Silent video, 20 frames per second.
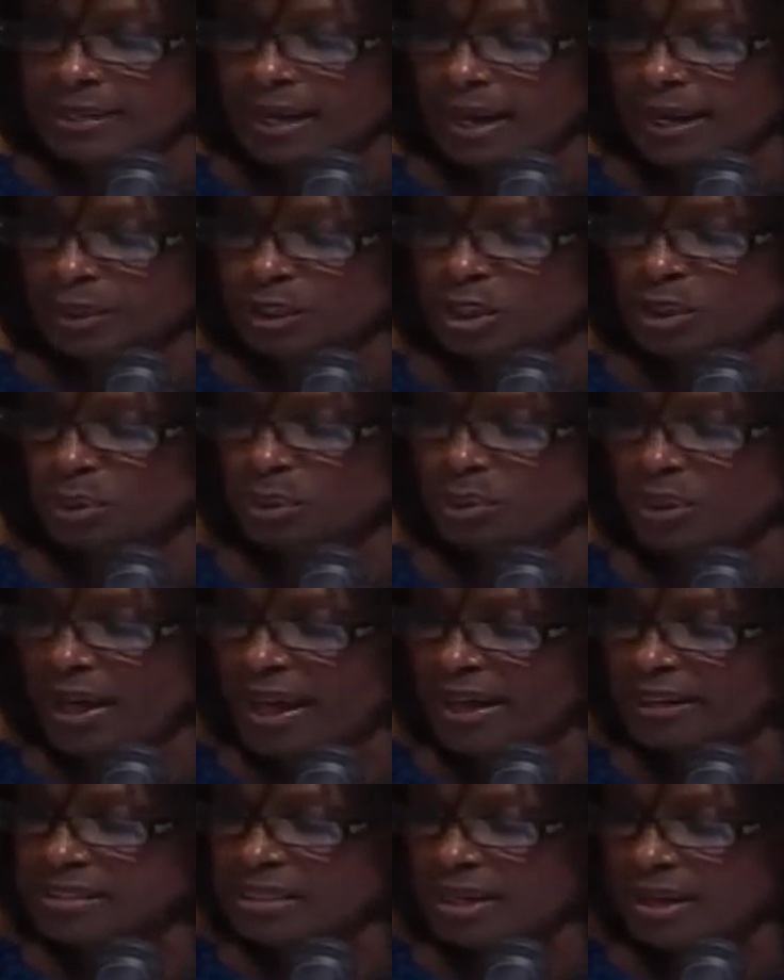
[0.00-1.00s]
I knew
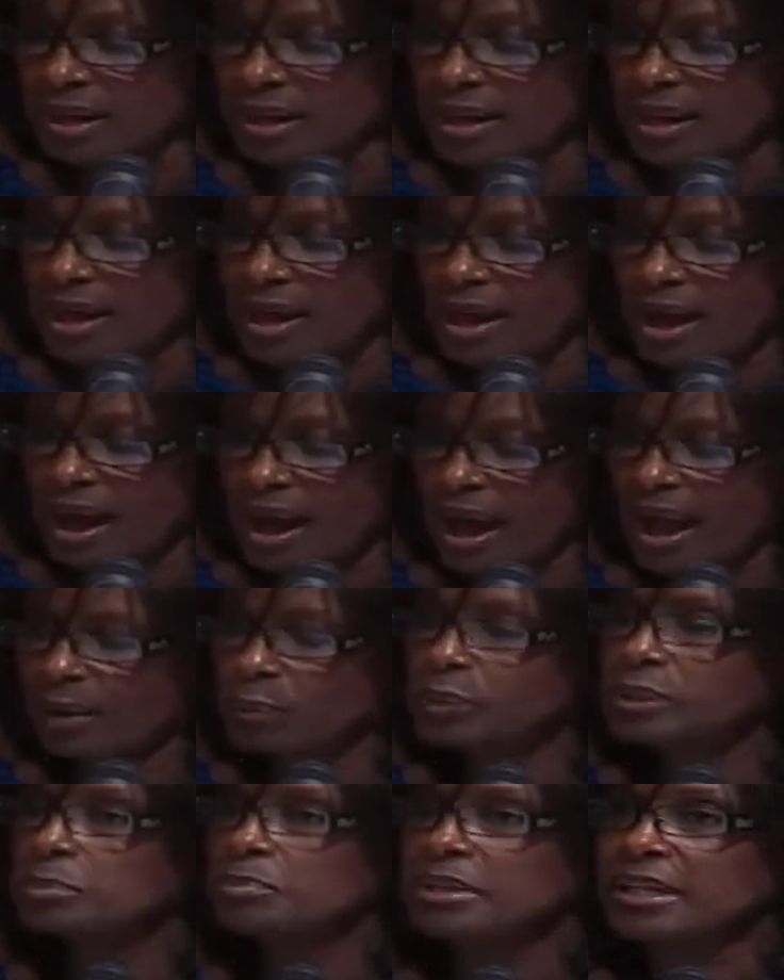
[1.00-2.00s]
that I
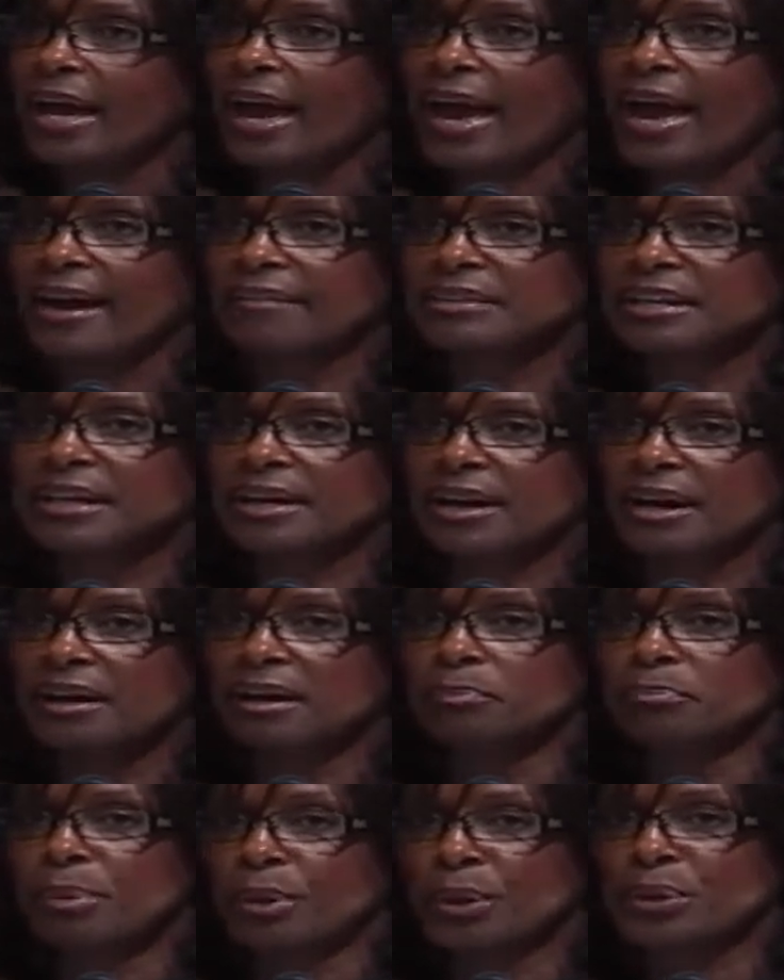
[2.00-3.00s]
would be having
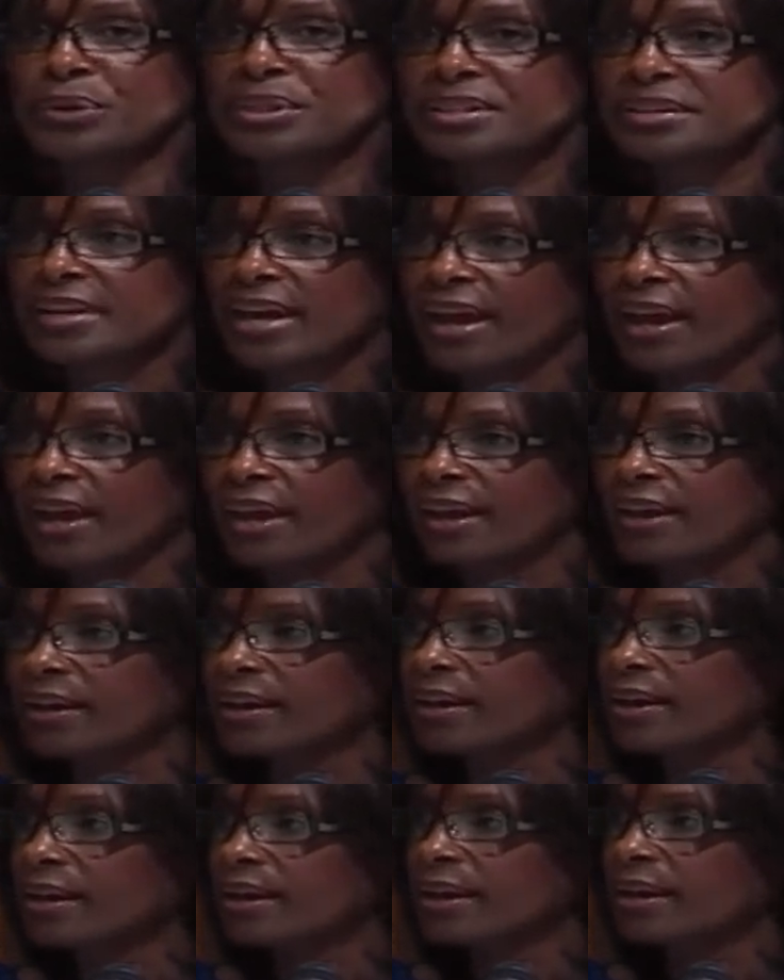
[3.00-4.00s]
a birthday
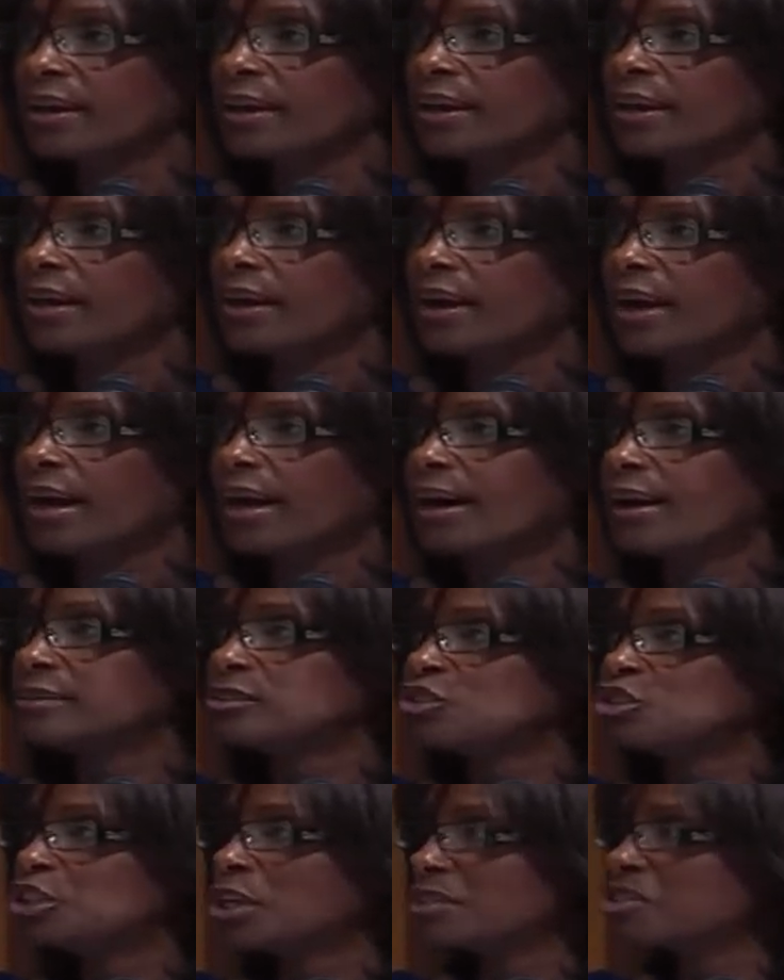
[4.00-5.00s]

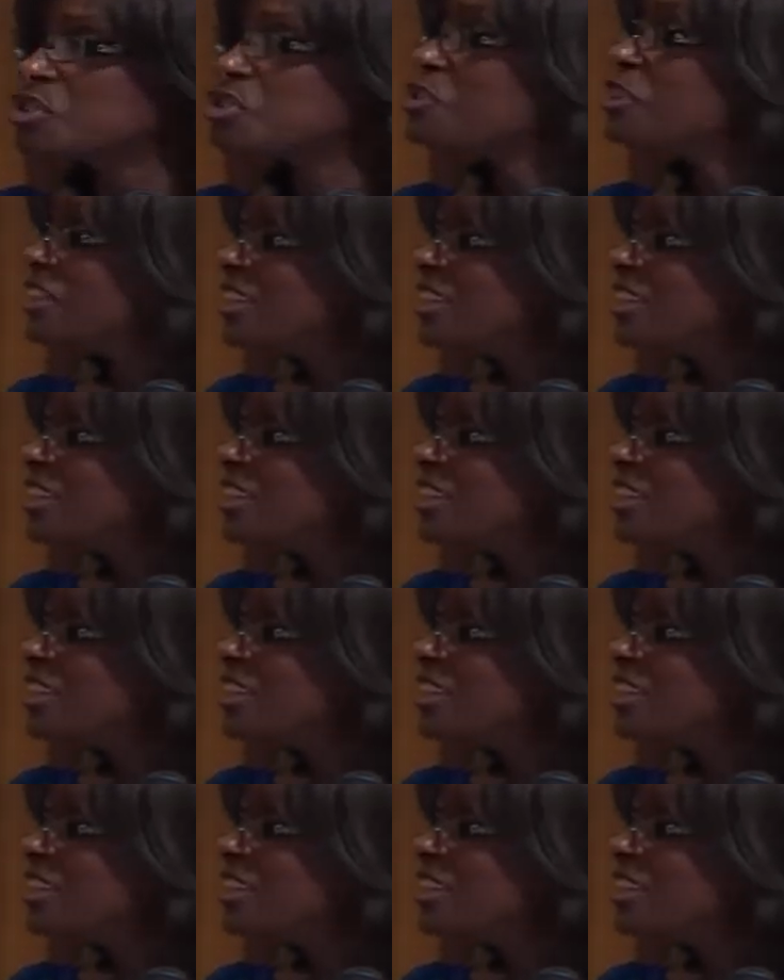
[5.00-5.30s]
just the